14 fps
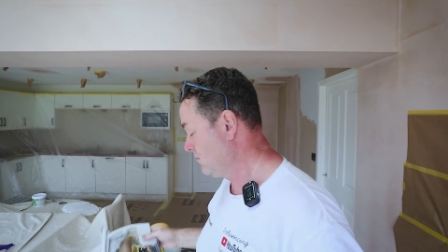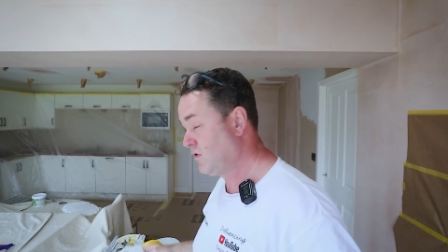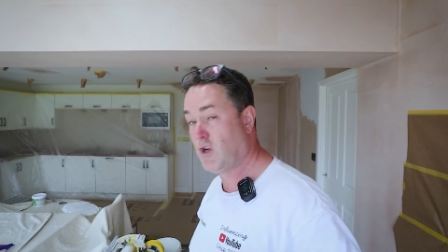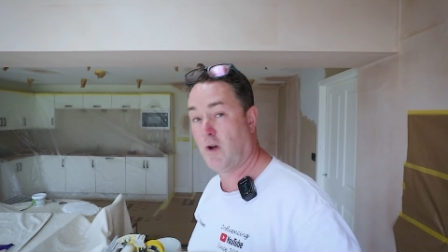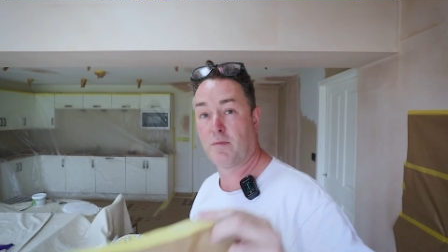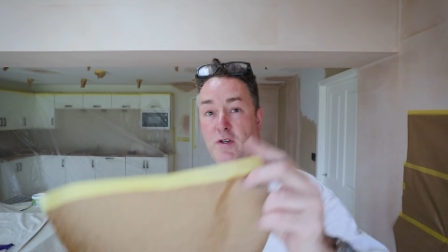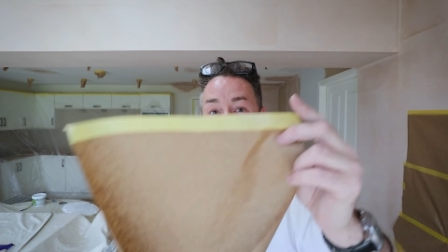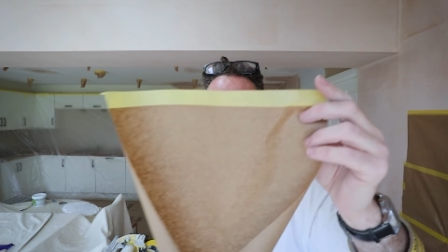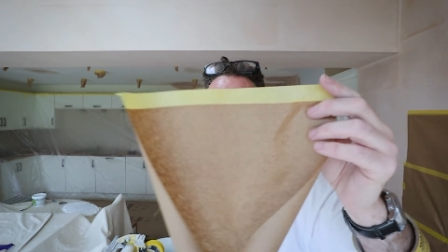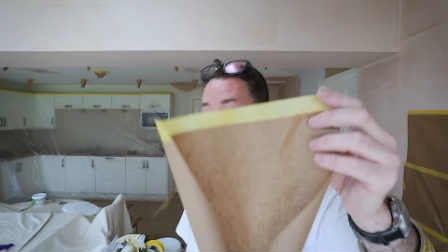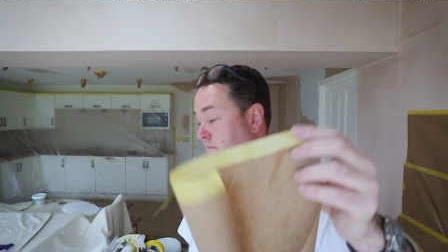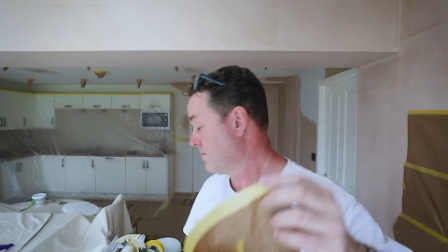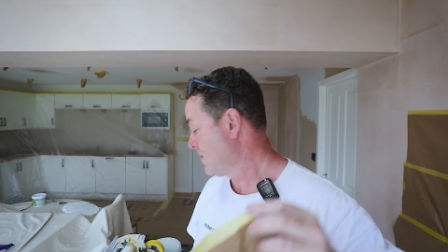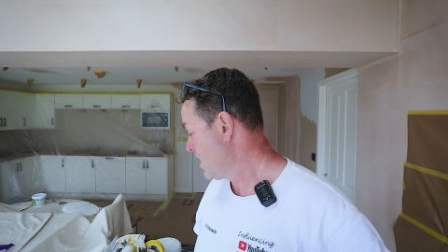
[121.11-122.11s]
Jobs are
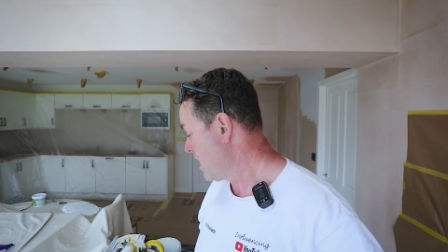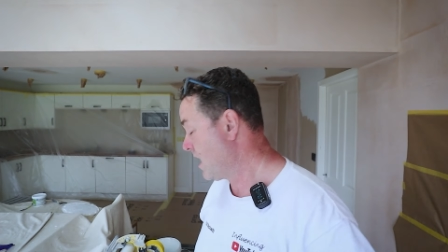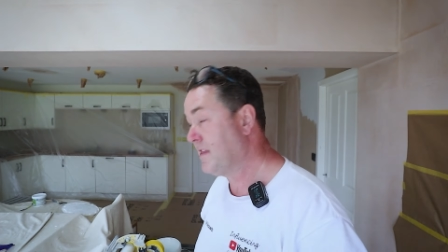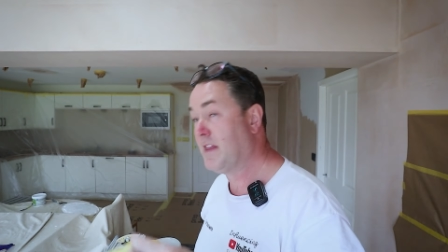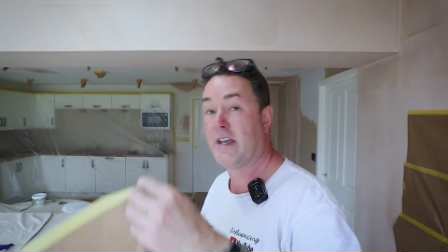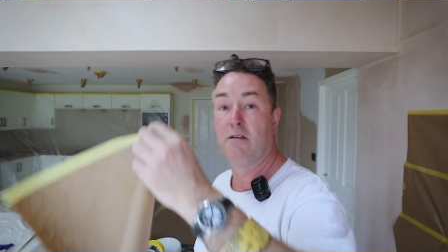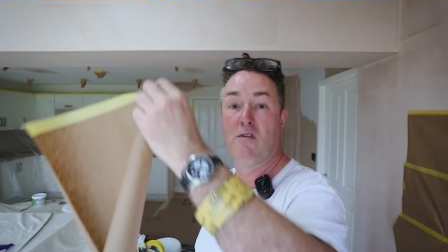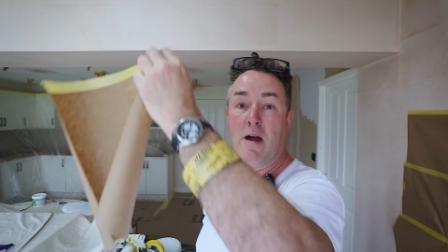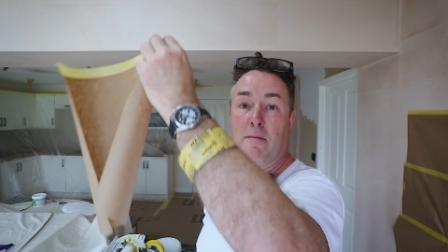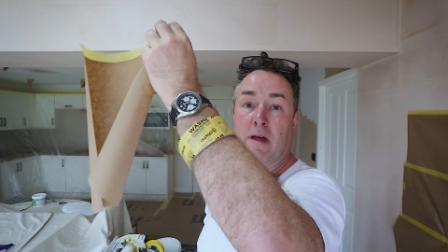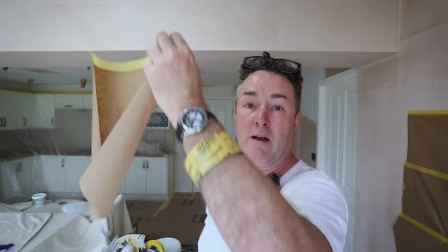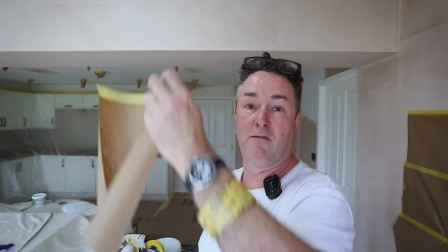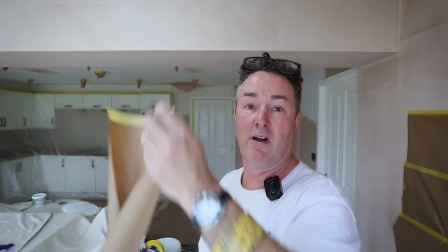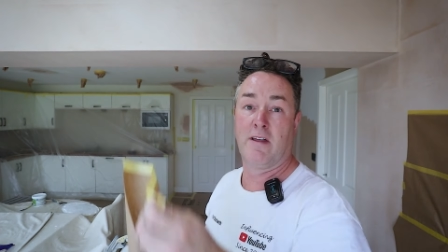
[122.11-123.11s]
good, and then you wrap
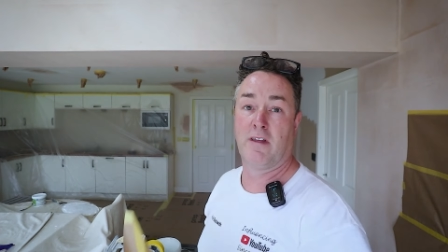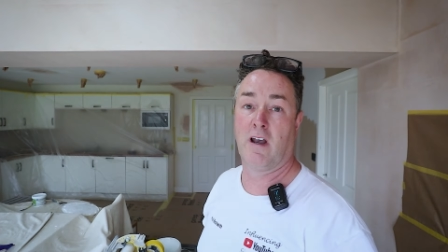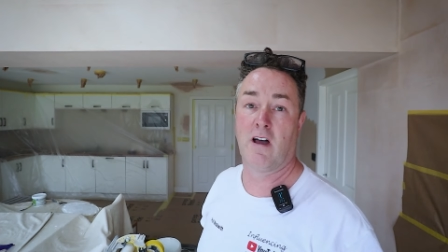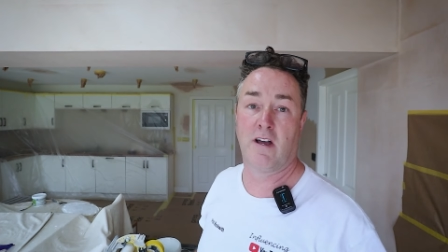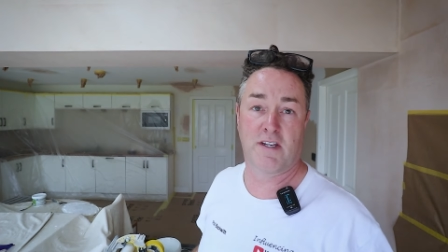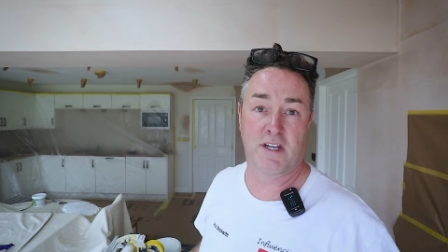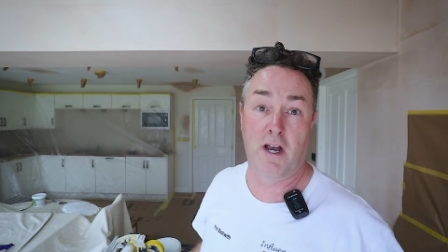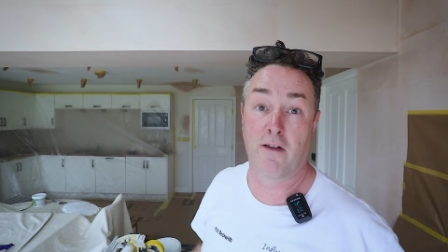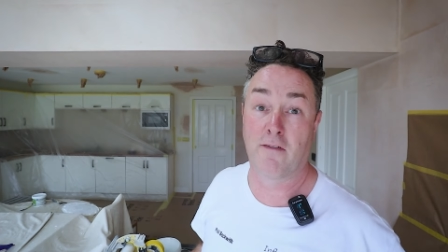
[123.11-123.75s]
that around the lights.